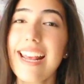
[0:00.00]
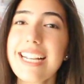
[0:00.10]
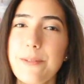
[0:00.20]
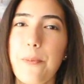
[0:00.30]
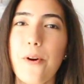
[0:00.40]

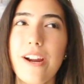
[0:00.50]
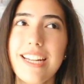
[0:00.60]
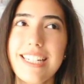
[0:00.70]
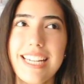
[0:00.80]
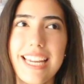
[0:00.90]
next
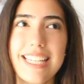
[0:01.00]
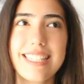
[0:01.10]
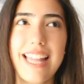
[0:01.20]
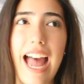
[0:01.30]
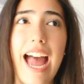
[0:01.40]
point
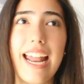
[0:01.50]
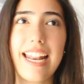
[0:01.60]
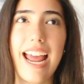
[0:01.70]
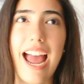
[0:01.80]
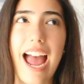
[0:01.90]
is that
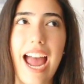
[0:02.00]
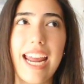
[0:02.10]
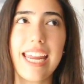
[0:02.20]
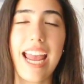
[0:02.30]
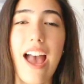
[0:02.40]

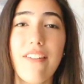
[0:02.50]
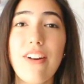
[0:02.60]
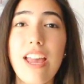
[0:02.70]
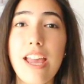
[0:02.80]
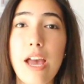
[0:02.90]
I
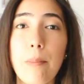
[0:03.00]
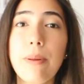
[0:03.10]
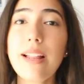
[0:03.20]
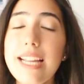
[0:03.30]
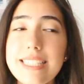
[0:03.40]
have
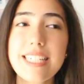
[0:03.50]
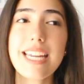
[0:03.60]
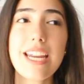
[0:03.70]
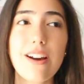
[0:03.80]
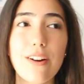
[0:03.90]

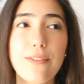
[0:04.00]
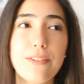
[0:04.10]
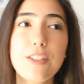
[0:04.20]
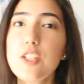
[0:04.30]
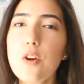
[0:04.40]
plenty of
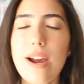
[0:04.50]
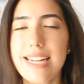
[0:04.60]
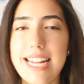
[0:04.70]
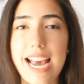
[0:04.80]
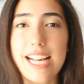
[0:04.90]
new
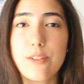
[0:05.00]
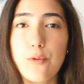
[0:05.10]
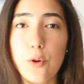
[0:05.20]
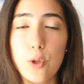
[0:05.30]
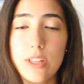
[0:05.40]
ideas
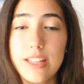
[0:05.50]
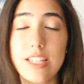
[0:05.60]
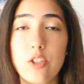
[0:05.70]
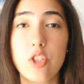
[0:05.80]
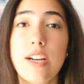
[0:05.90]
for
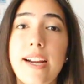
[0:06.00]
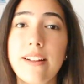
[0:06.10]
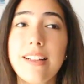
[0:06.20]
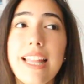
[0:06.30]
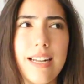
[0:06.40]
this
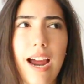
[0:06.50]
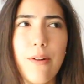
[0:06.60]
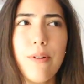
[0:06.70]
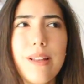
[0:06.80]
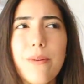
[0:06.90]
channel, and I
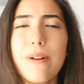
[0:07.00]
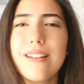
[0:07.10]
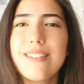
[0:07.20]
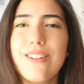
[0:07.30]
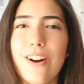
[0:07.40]
really want
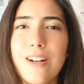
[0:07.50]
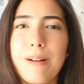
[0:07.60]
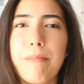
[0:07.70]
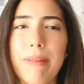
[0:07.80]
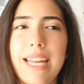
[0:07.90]
to
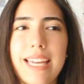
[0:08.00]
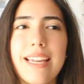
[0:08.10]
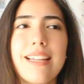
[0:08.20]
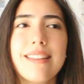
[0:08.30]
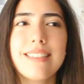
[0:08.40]
start
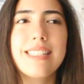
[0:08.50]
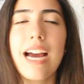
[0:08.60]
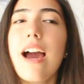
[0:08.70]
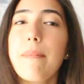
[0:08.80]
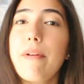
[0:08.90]
making the
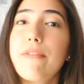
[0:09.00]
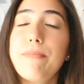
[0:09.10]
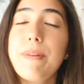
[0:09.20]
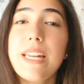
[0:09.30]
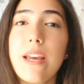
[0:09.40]
type of
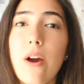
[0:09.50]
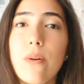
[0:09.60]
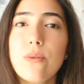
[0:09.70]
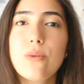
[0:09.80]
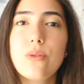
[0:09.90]

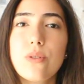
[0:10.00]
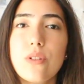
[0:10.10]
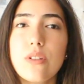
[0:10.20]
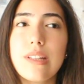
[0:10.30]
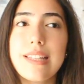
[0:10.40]
videos
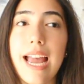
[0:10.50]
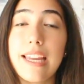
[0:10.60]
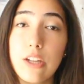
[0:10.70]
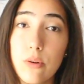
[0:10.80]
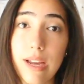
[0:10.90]

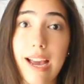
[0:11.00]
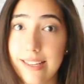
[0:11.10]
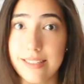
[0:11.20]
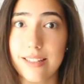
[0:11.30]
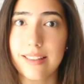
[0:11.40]
that you
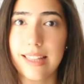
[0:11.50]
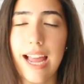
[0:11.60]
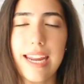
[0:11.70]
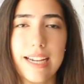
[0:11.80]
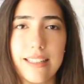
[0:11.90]
guys
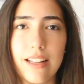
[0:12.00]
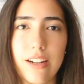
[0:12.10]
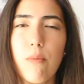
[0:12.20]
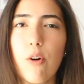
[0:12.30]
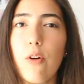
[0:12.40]
like a
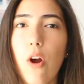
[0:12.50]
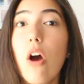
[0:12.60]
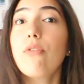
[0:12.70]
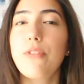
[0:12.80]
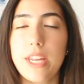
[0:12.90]
lot more
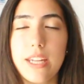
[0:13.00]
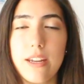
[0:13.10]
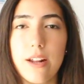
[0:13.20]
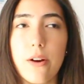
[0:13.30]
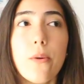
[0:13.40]
often,
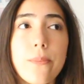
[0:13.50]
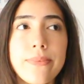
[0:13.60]
you know?